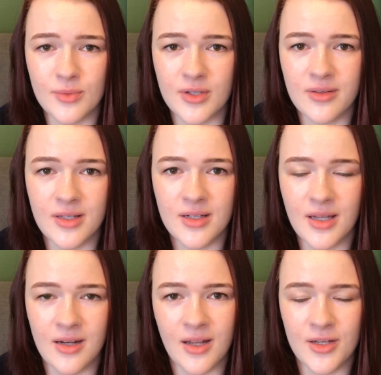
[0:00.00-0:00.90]
worth it
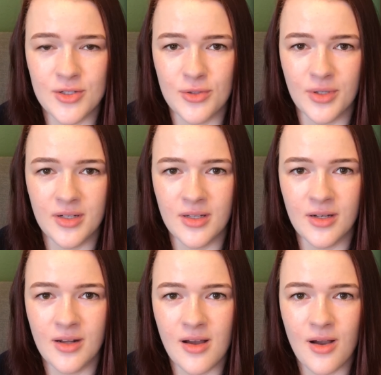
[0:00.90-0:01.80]
and I enjoyed
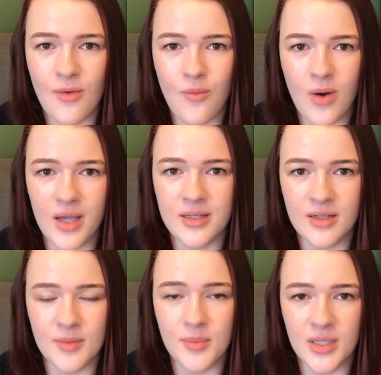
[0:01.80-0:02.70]
it quite
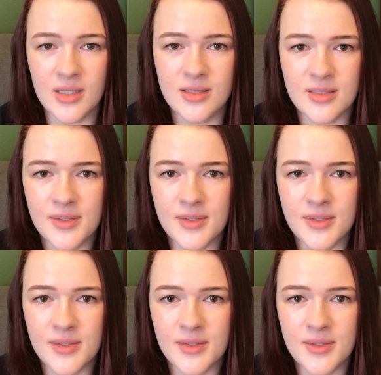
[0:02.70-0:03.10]
a bit.